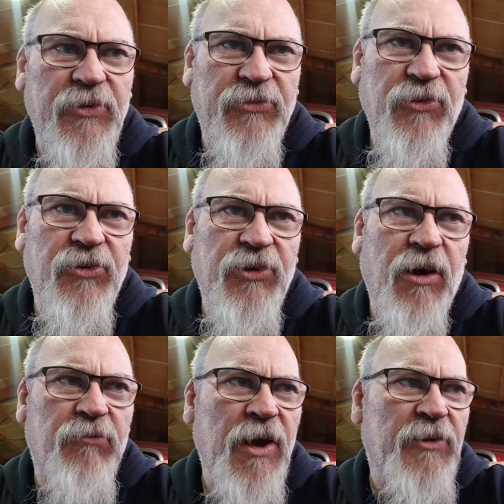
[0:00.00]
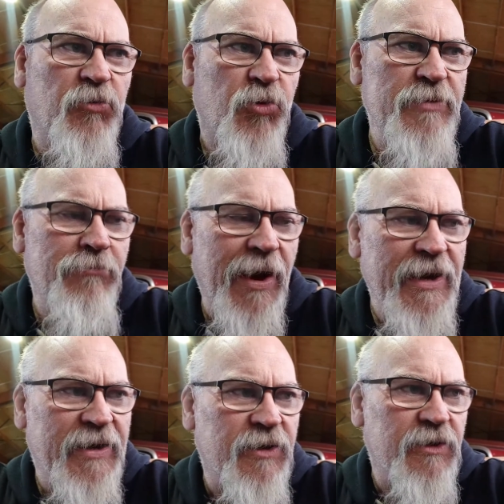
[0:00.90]
not as though I've had to
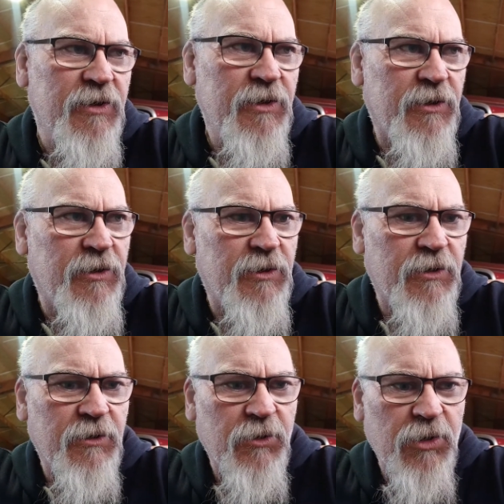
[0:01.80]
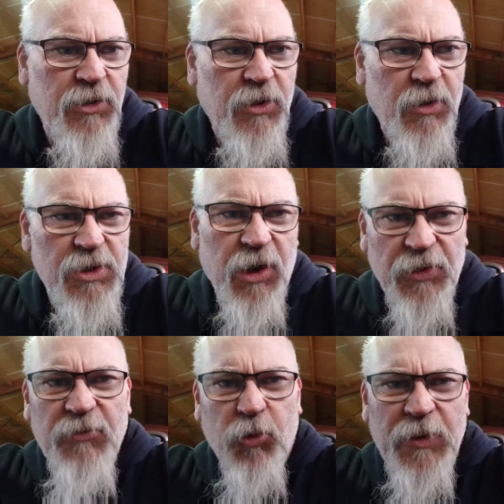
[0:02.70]
remake. You know,
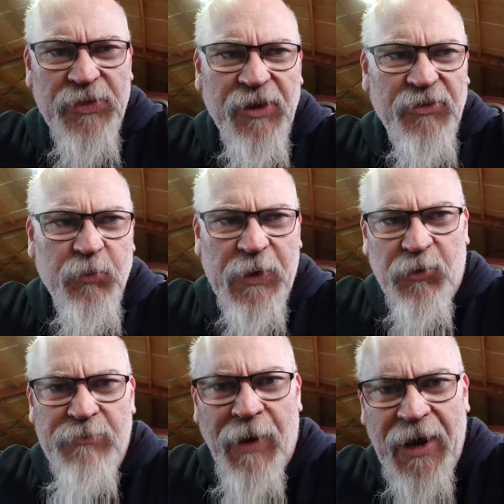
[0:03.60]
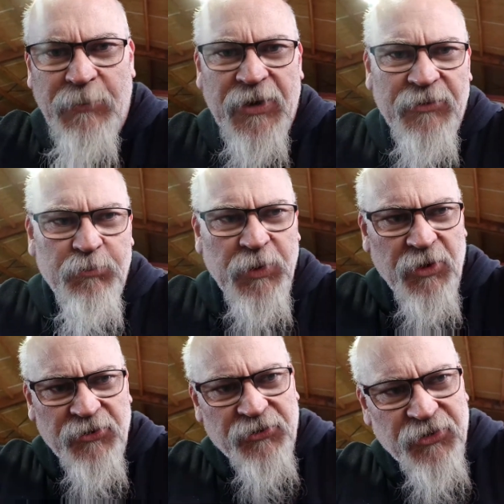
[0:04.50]
there will be things that will be remade, but it's
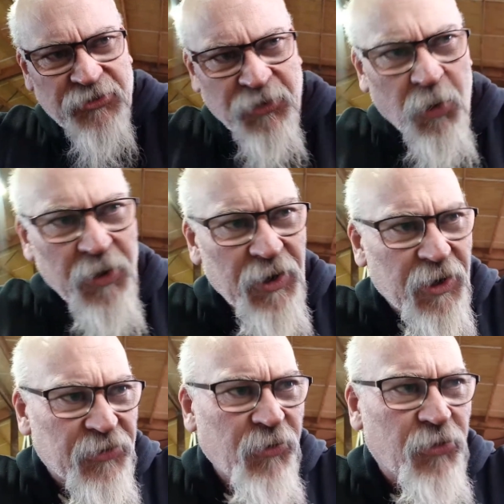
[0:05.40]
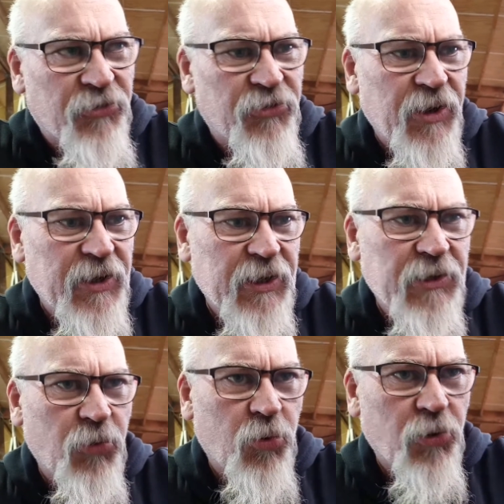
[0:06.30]
because it's inside and it's not seen,
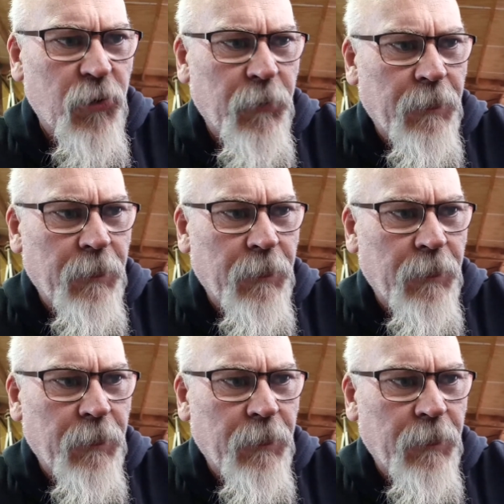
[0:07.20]
or